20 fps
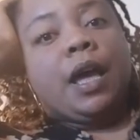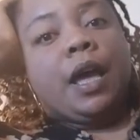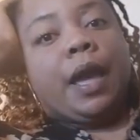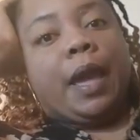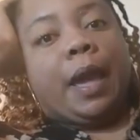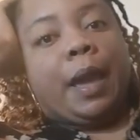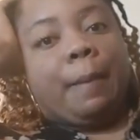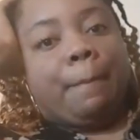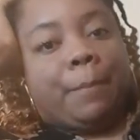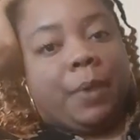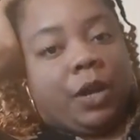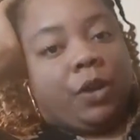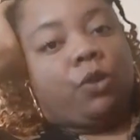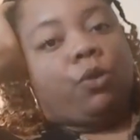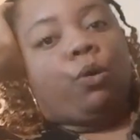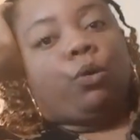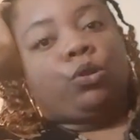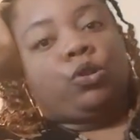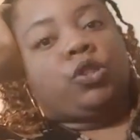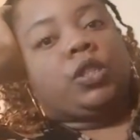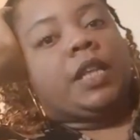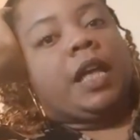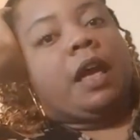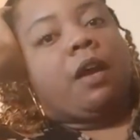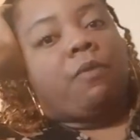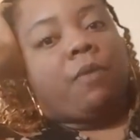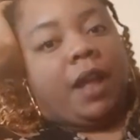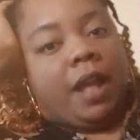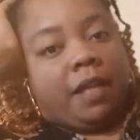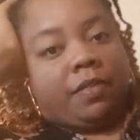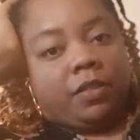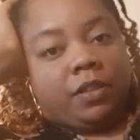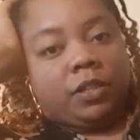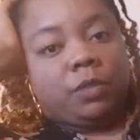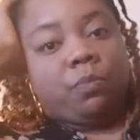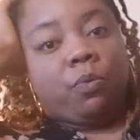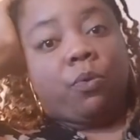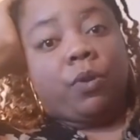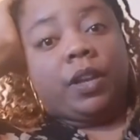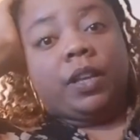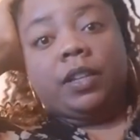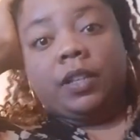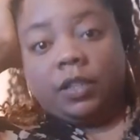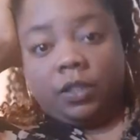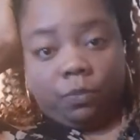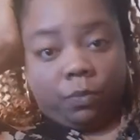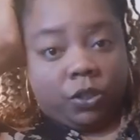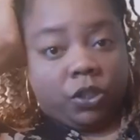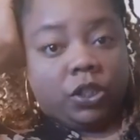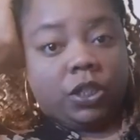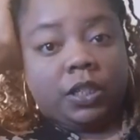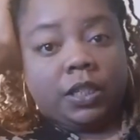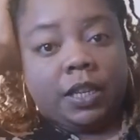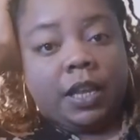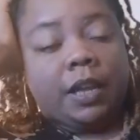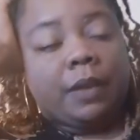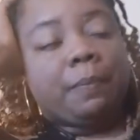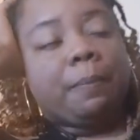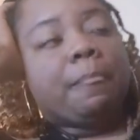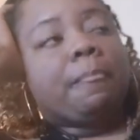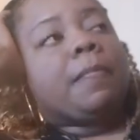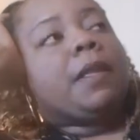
a better ultrasound at this point, is what she said.